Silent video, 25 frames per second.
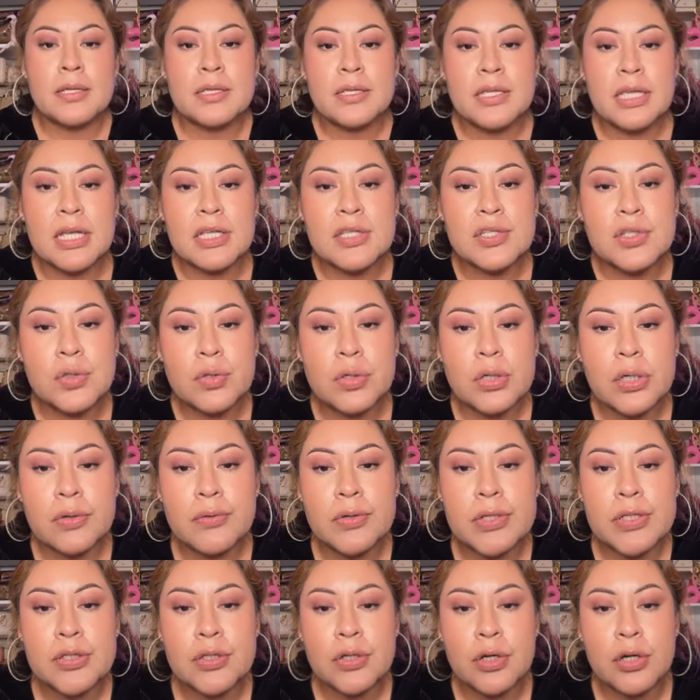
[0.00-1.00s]
Yes, you
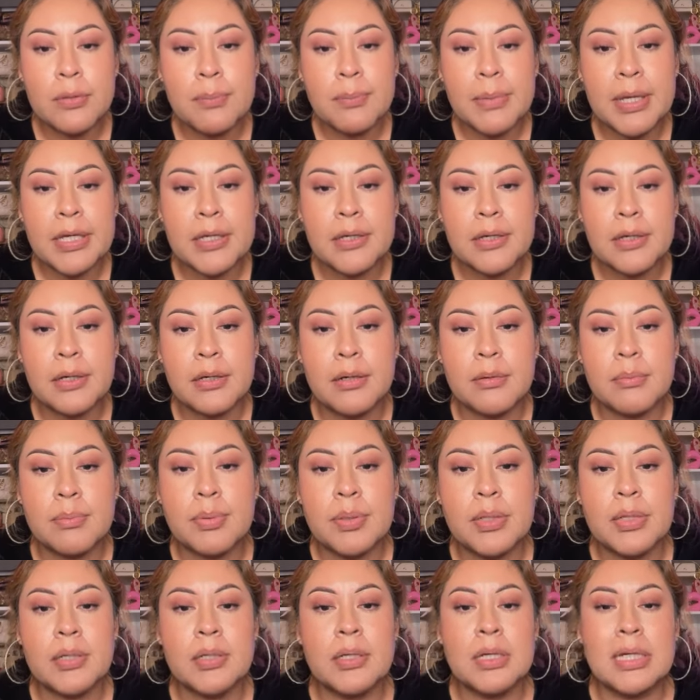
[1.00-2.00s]
can return
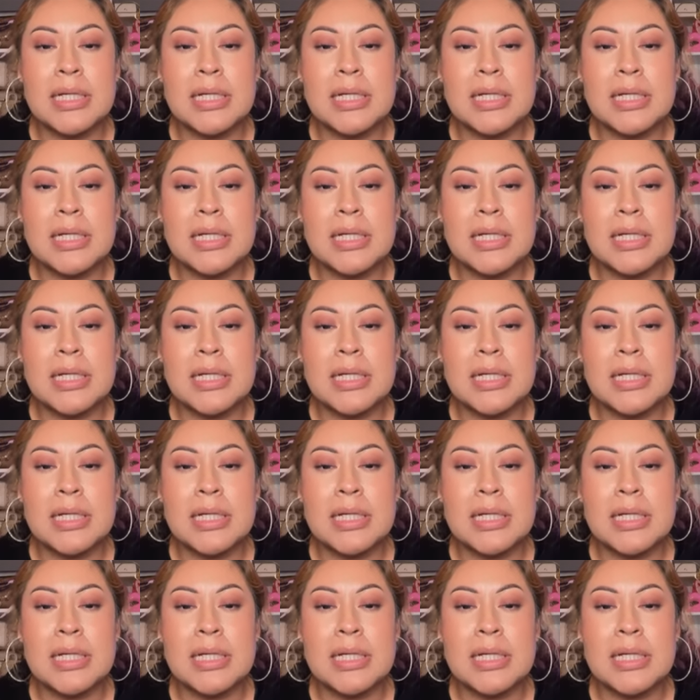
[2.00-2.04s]
makeup.